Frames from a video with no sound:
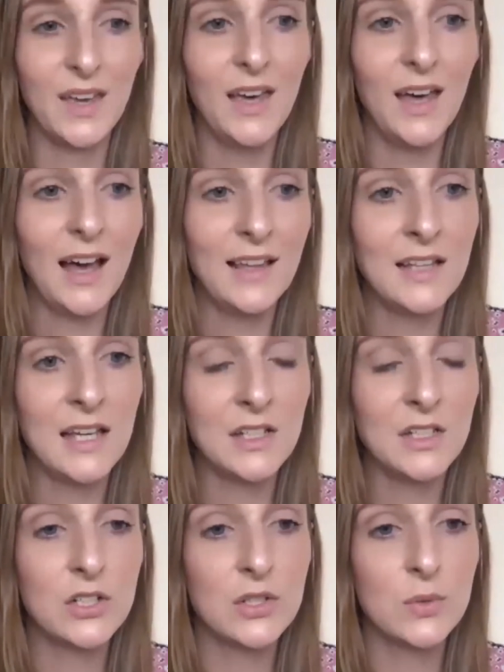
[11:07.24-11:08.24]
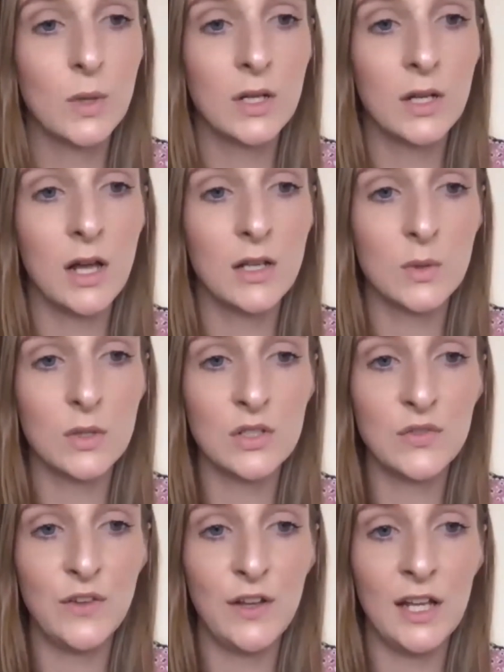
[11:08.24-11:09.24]
And then just one last one
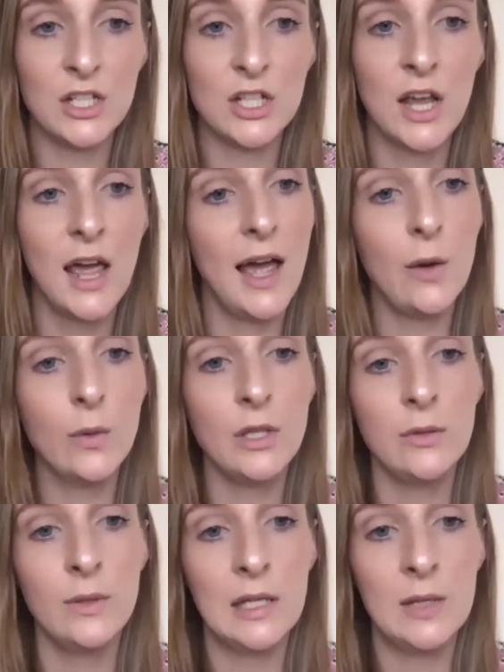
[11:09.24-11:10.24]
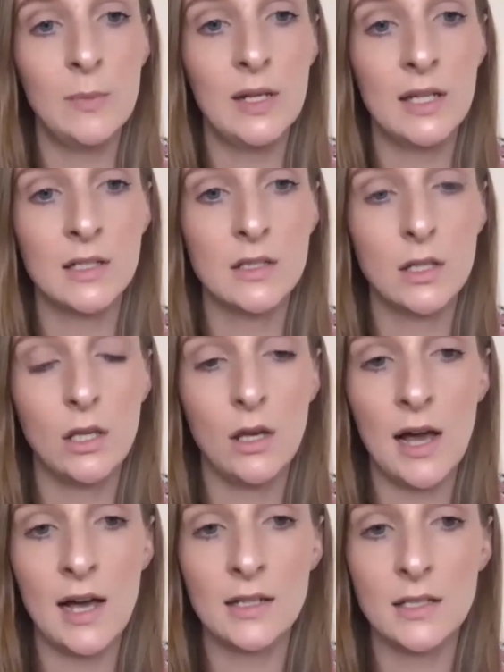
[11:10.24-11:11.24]
to finish. How are you enabling
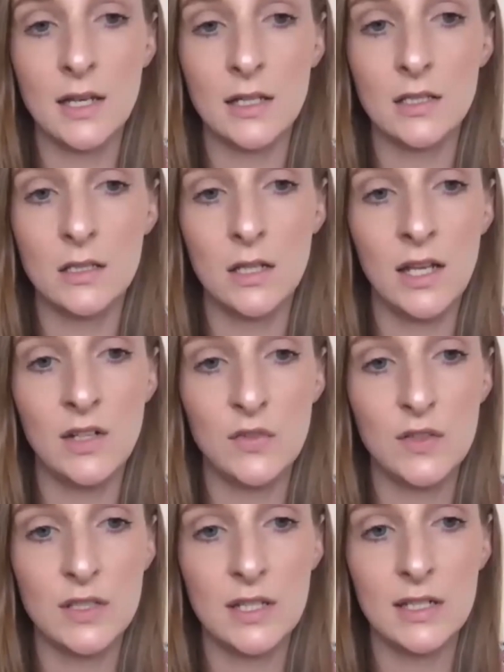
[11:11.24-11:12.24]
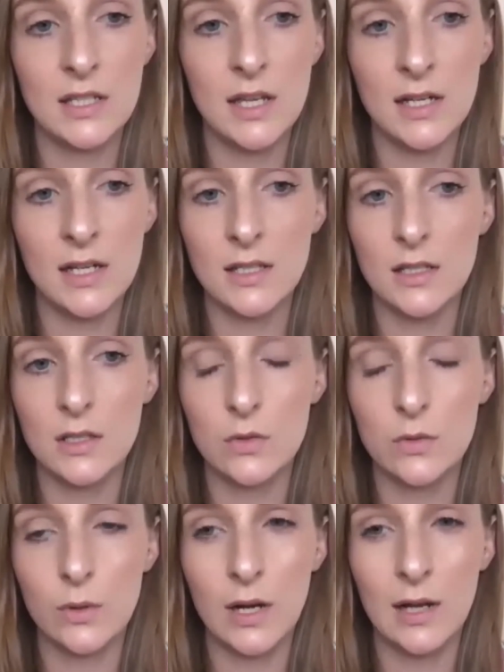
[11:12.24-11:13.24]
secure access to in-facility assets
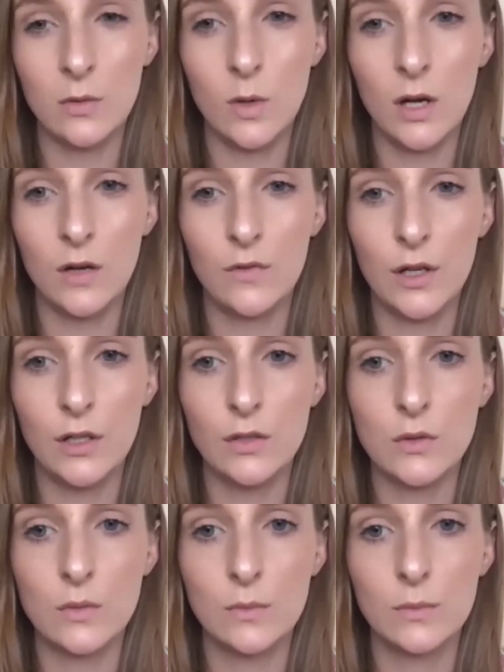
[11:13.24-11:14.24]
through cloud workflows?